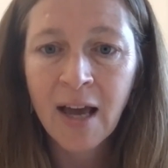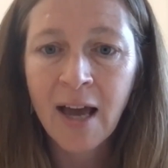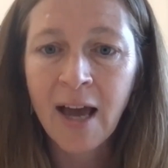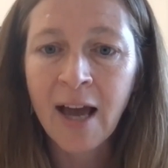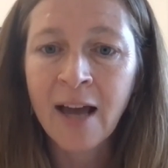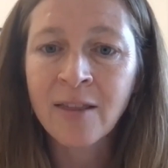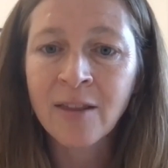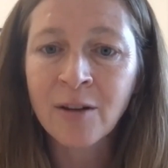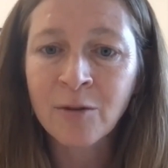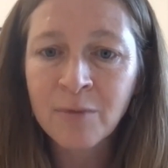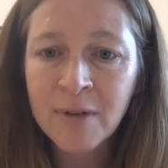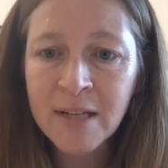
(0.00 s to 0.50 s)

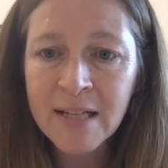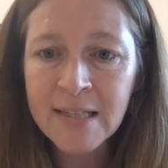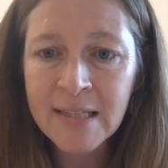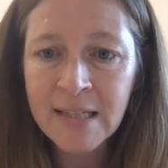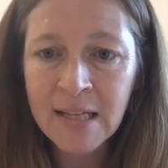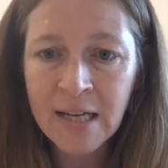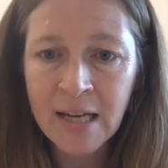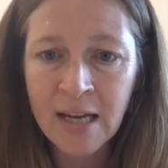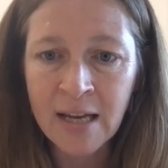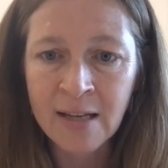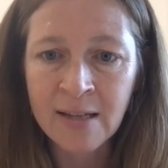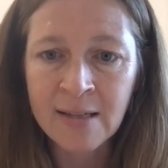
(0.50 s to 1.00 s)
And the
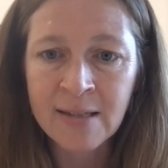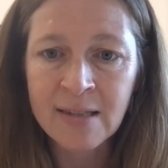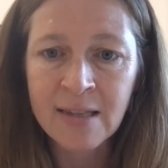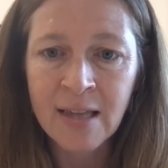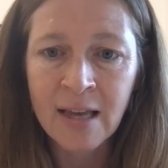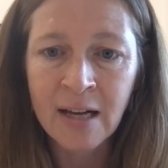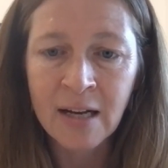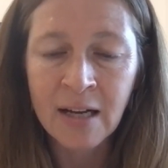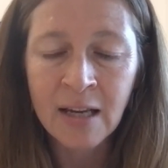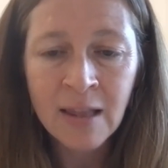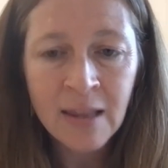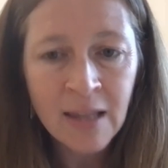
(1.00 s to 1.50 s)
reason is
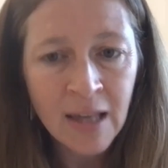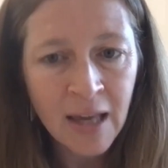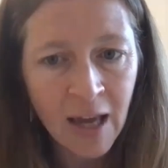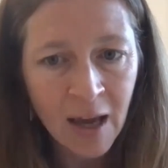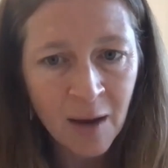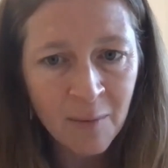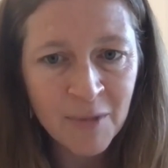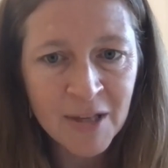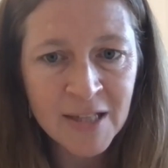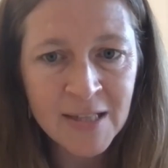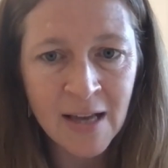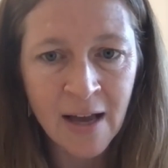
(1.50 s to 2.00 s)
that in the
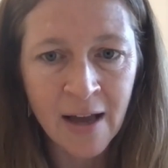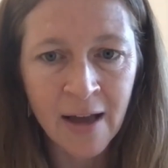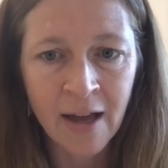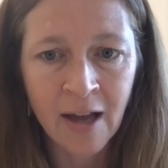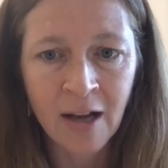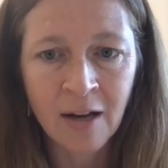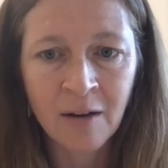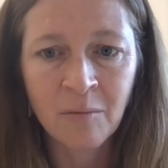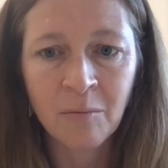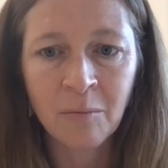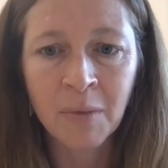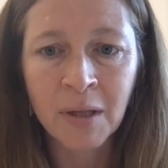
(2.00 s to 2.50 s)

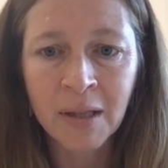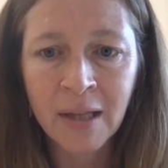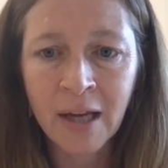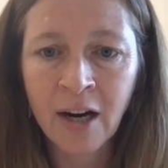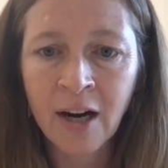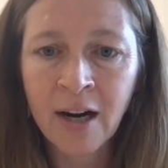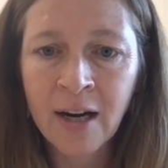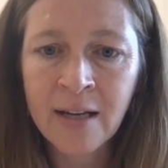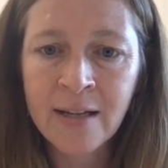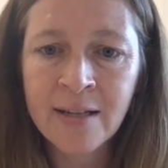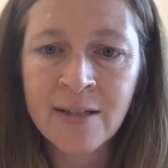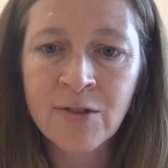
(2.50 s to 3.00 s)
Amazon,
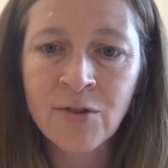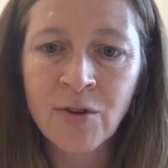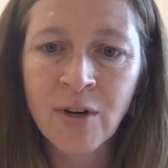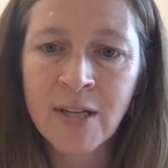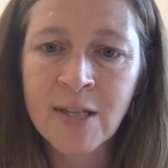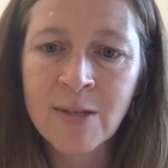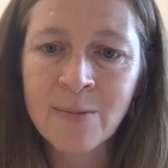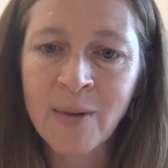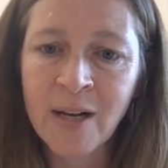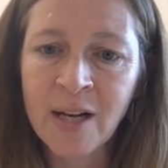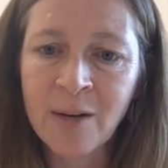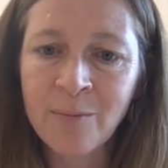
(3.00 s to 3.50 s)
malaria is
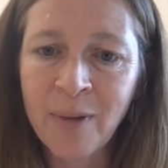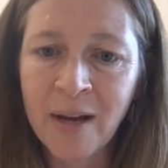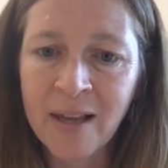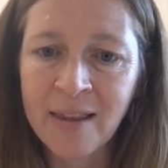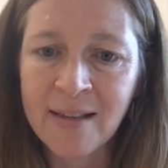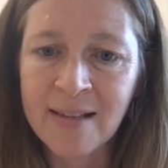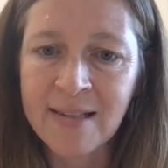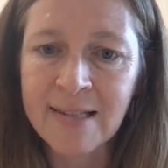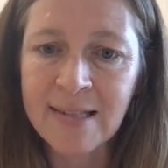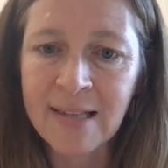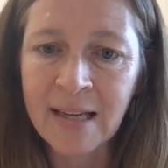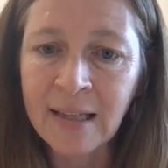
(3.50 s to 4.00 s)
transmitted by
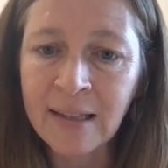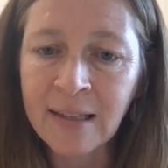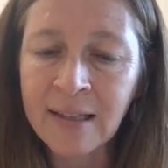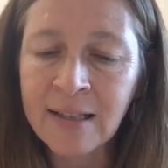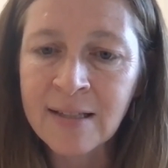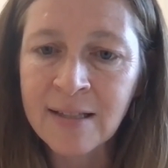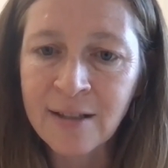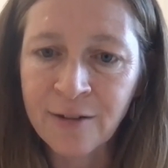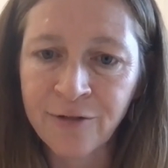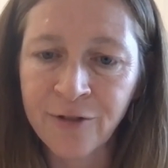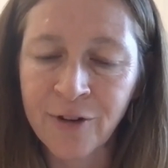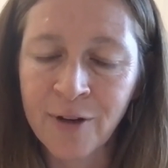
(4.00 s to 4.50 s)
this slightly
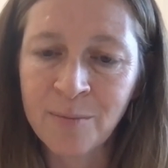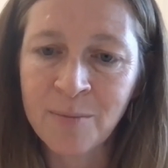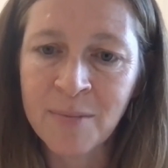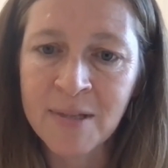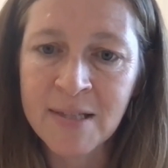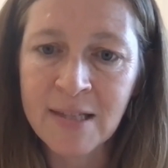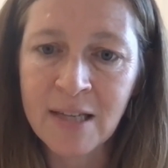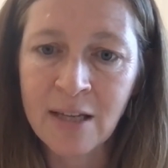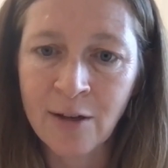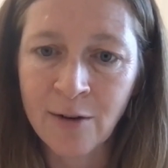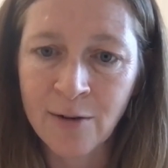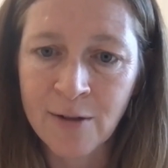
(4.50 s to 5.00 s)
different
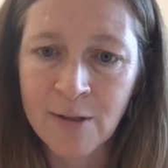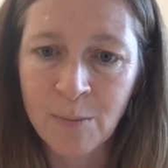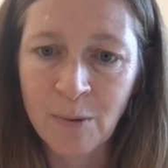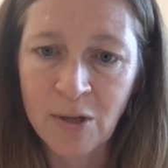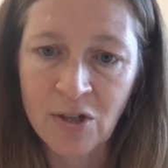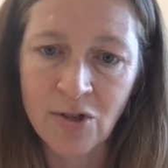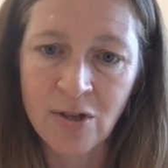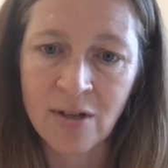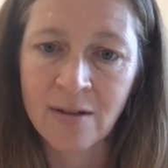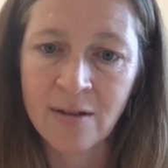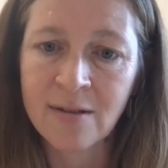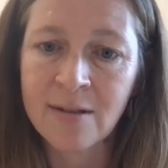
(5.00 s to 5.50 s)
mosquito
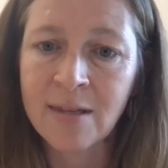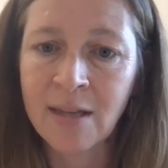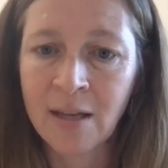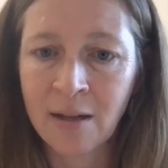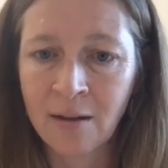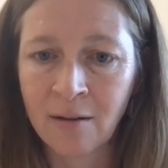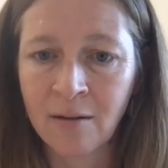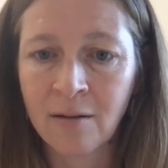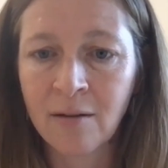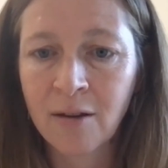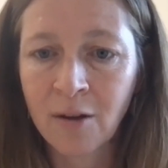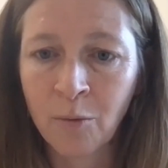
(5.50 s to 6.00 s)
species
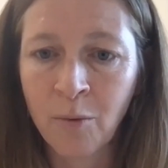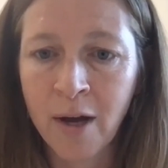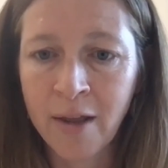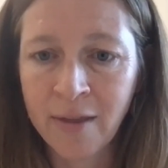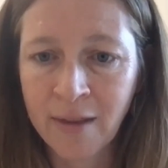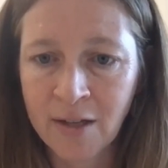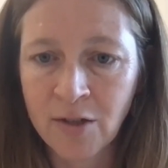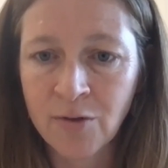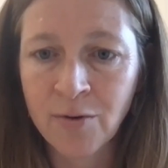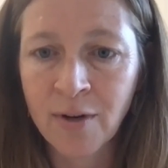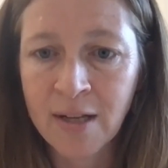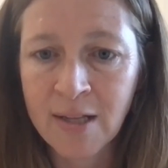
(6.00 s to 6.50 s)
than the one
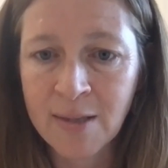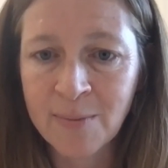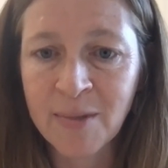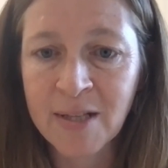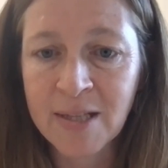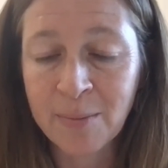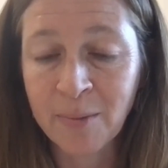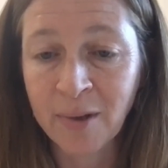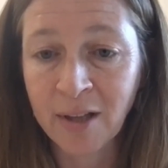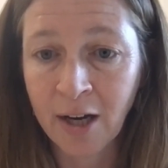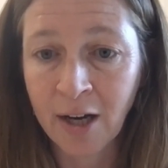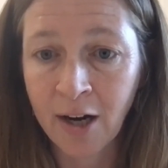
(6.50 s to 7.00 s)
that
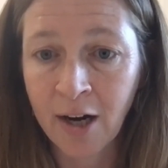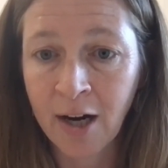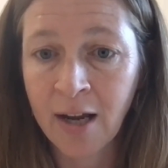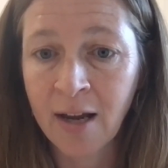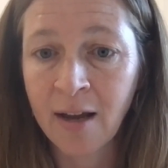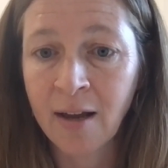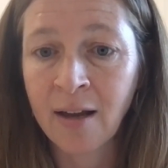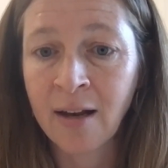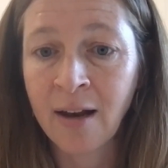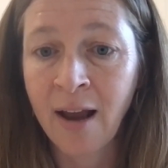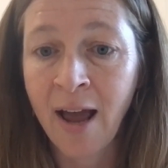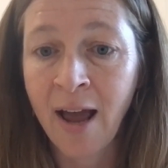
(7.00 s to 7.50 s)
transmits malaria in